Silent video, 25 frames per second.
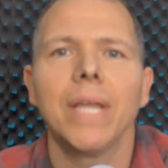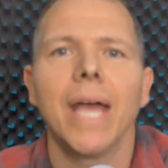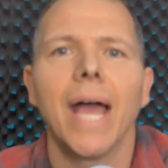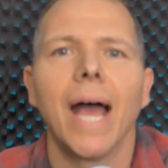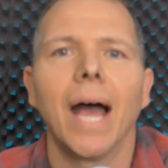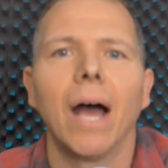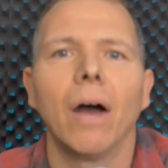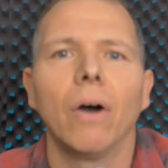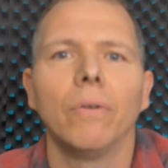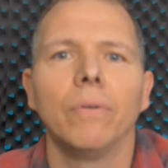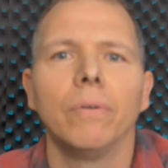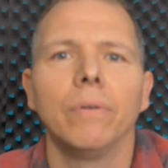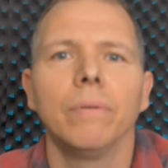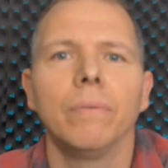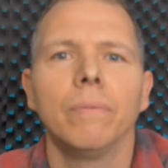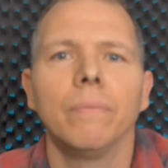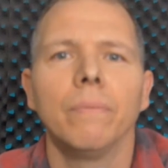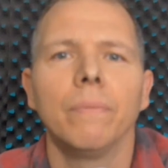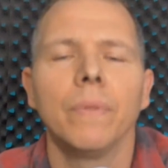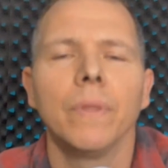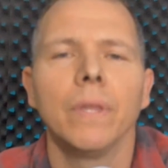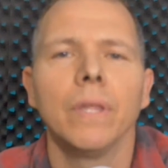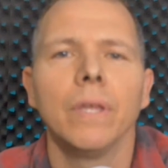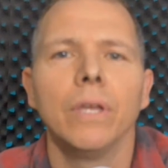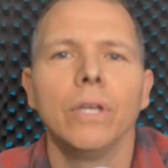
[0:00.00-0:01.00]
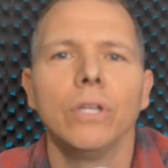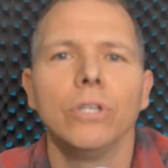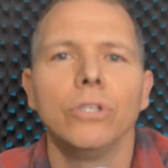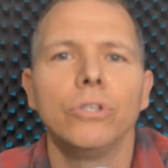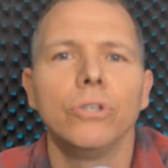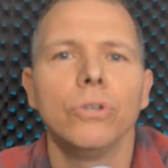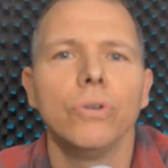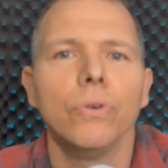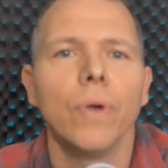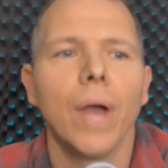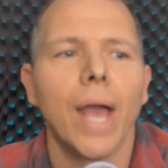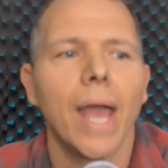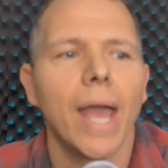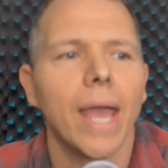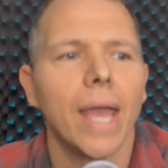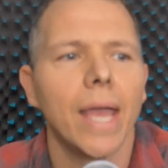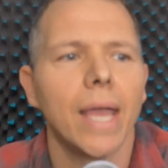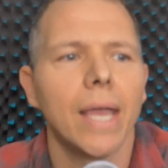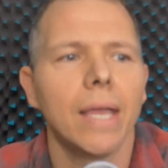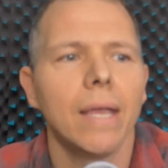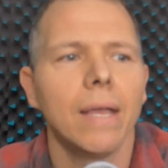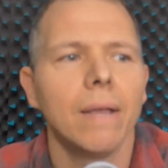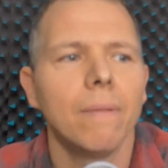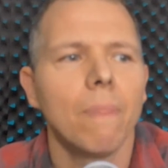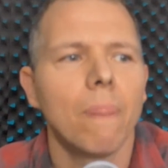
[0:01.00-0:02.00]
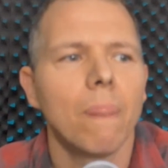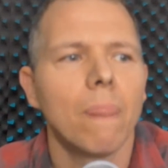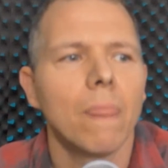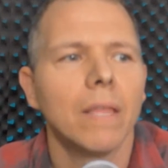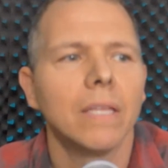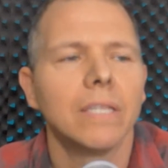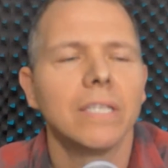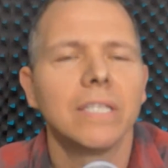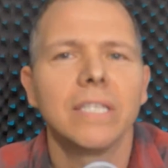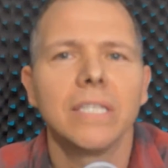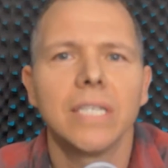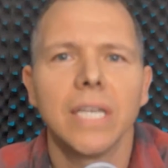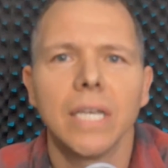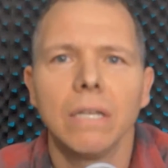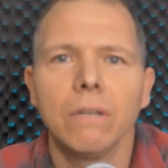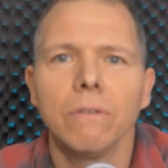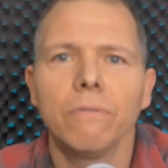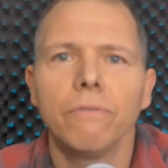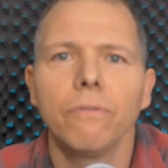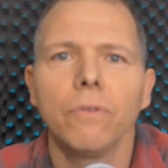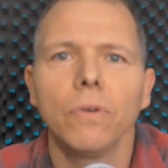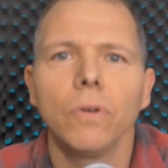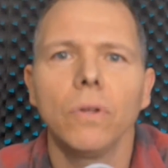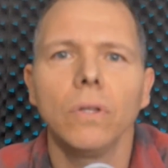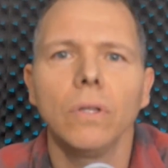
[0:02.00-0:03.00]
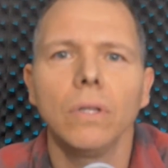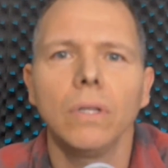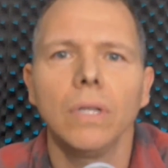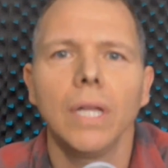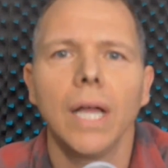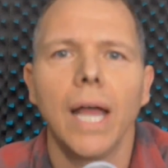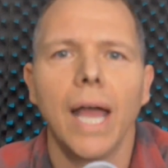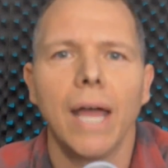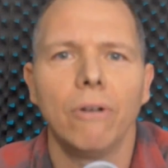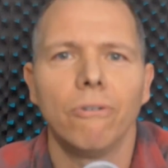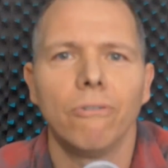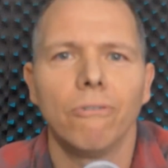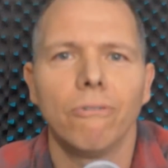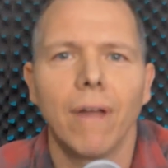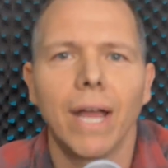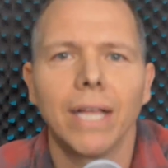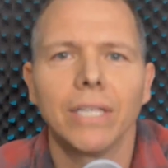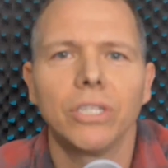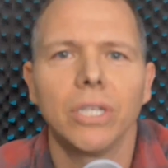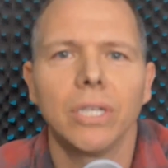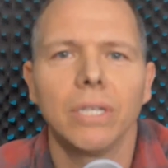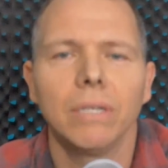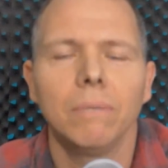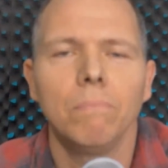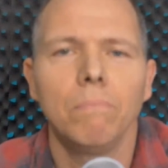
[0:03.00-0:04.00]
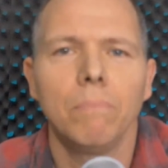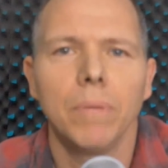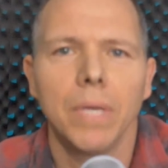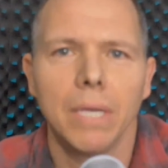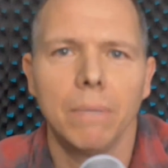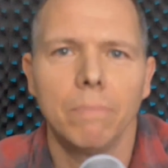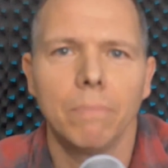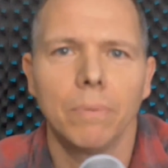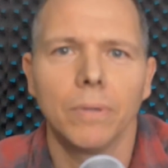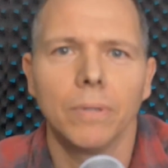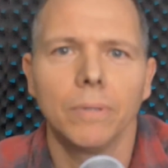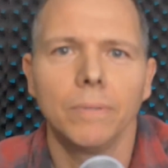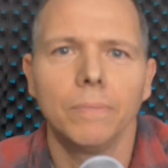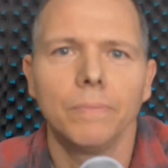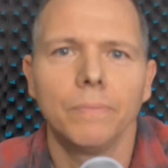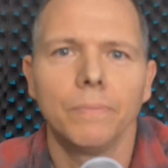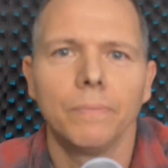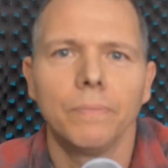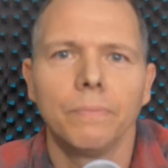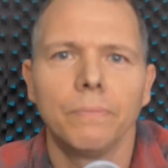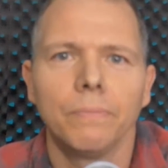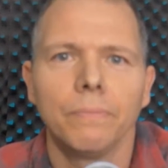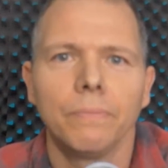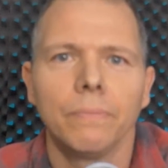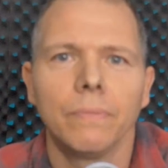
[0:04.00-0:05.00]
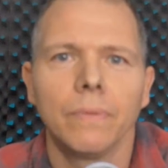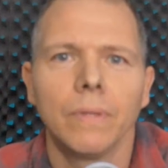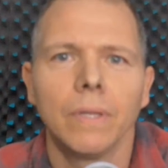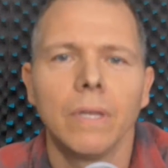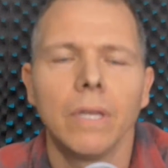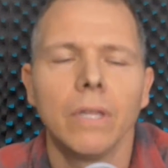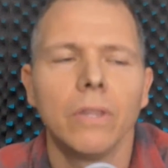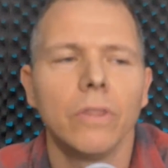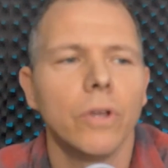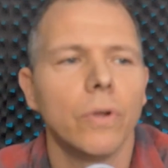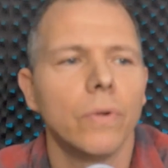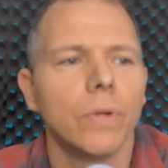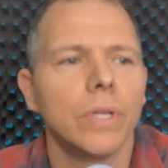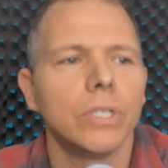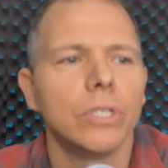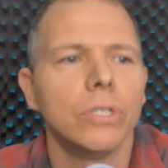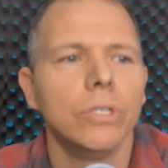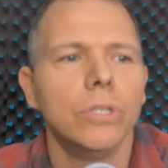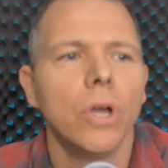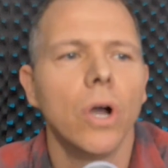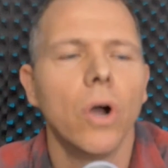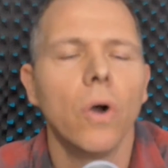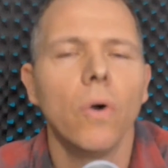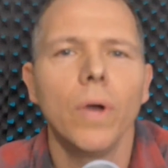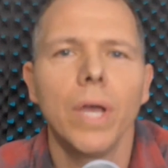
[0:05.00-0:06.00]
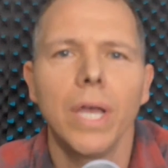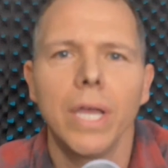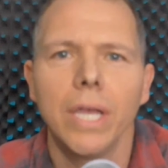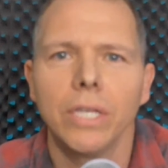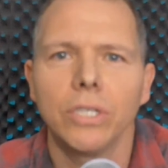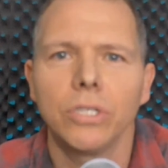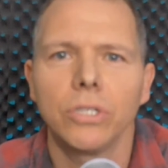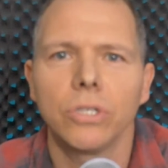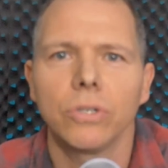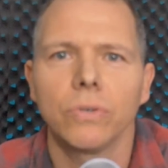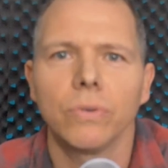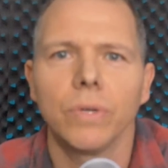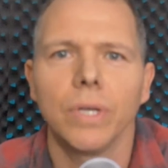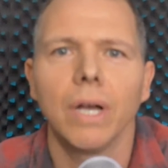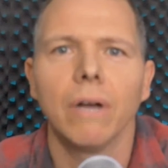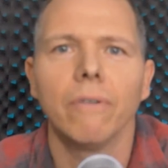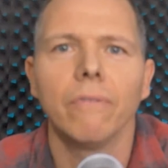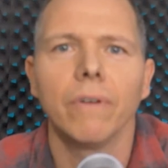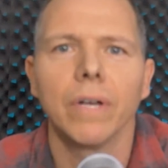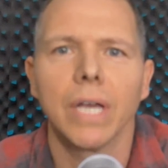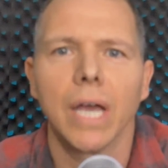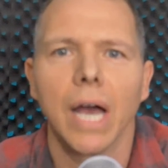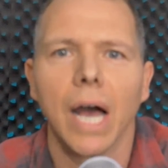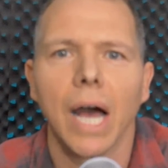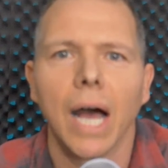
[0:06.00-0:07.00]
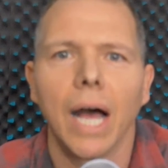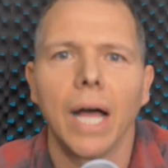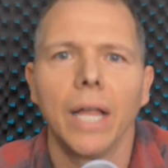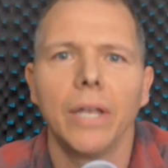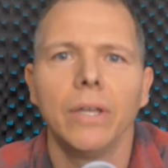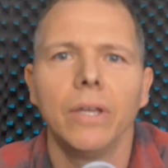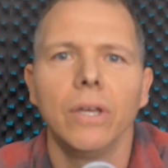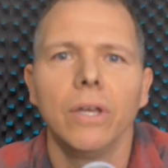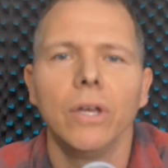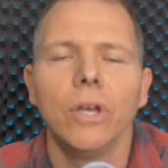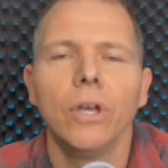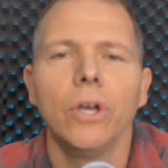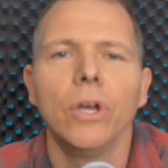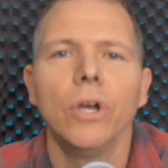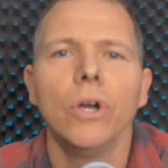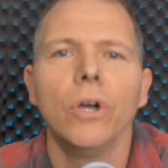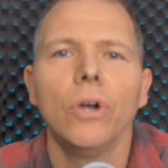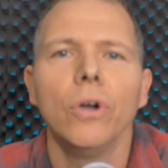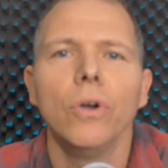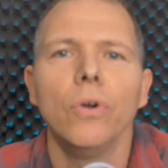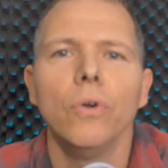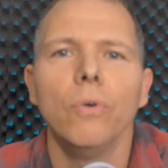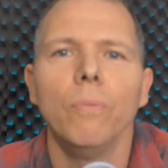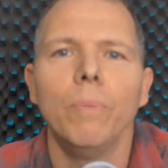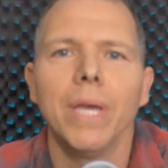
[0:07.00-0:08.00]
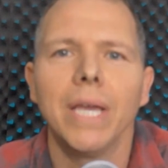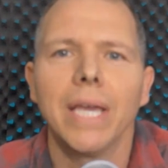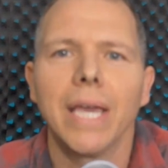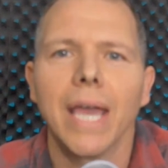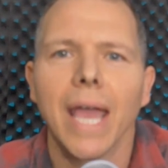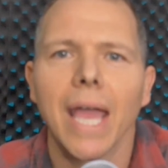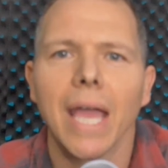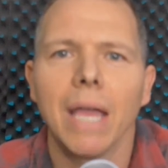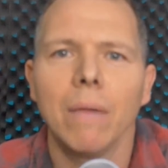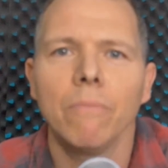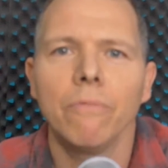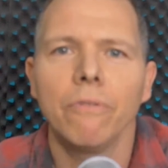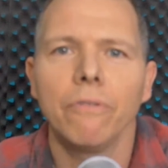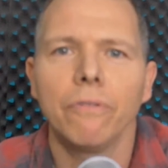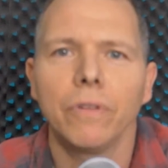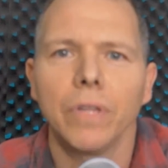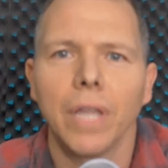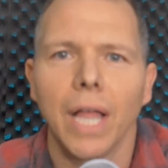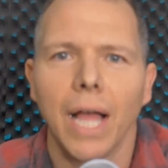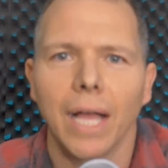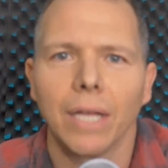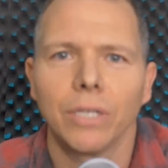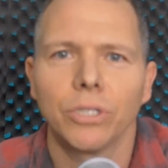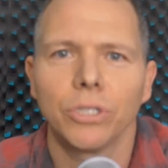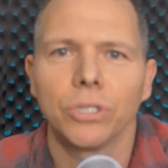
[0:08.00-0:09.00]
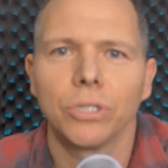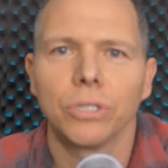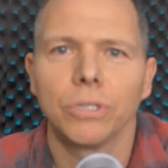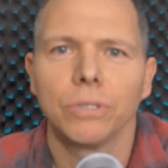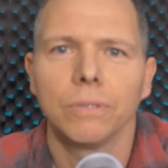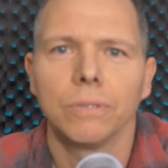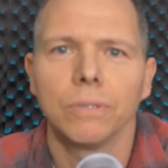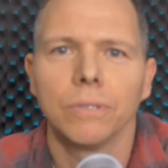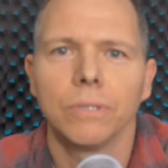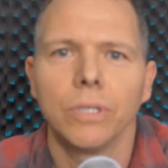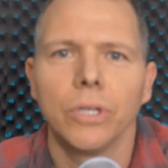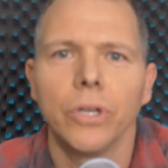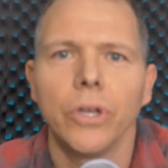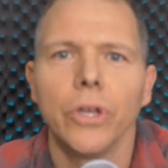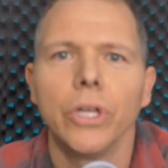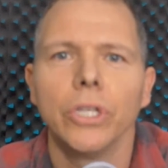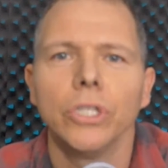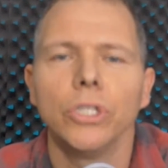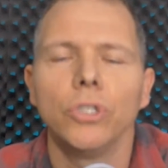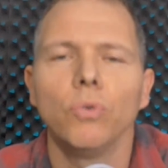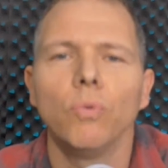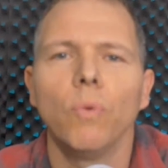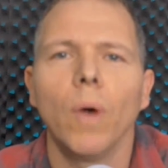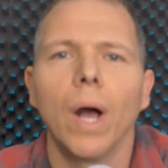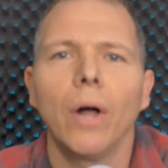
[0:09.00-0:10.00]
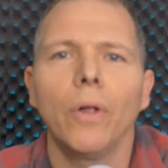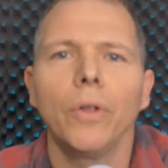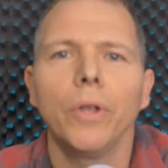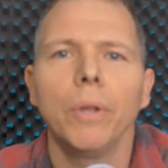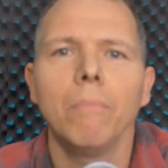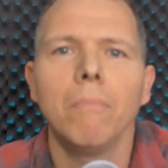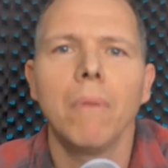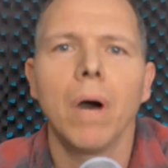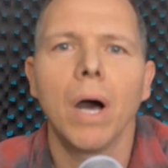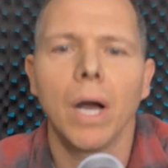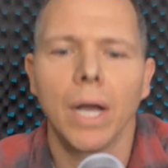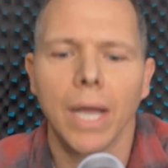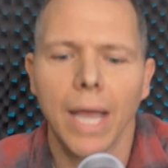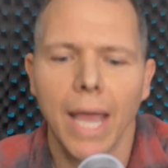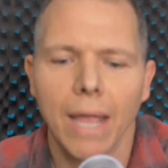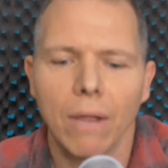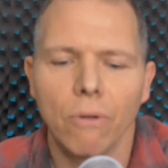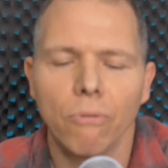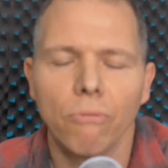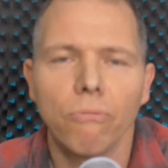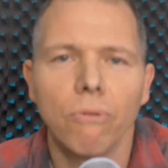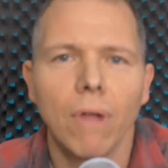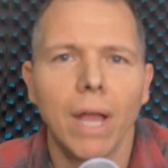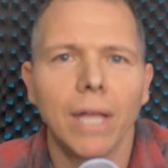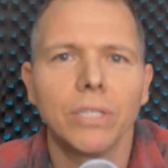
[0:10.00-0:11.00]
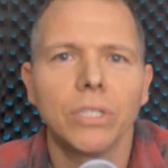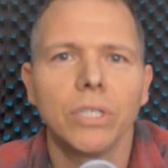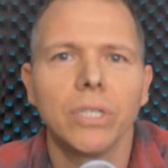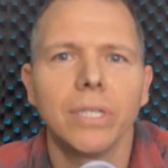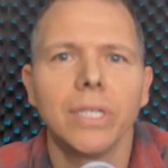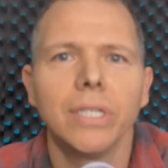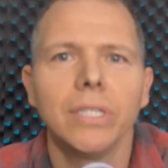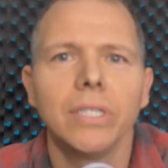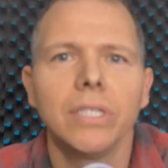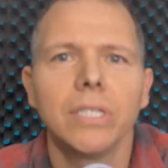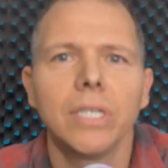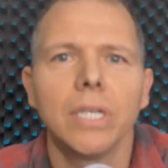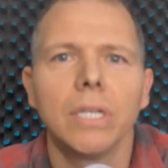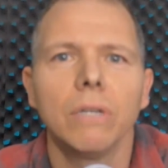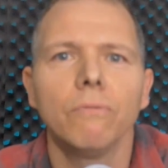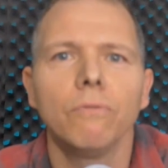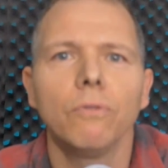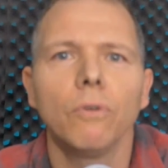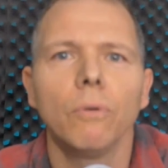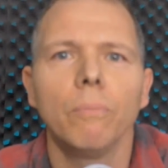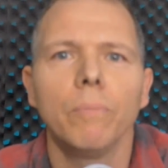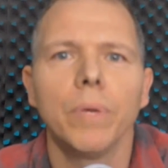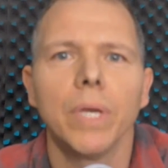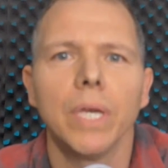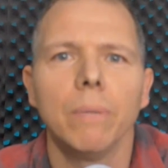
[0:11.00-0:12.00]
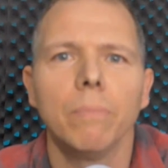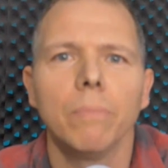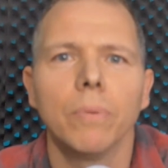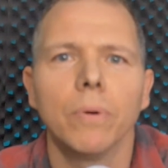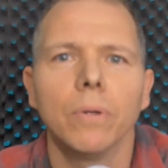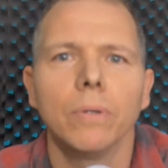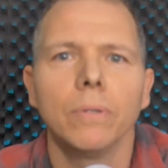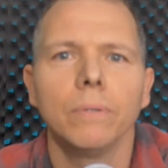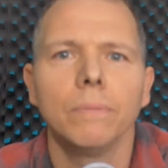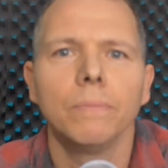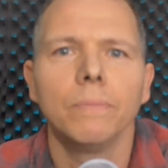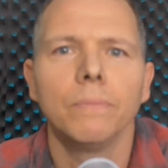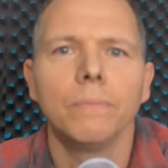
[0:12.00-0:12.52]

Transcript: down to a sinful and wretched people. There is no history of a God who became flesh, dwelled among a wretched and sinful people,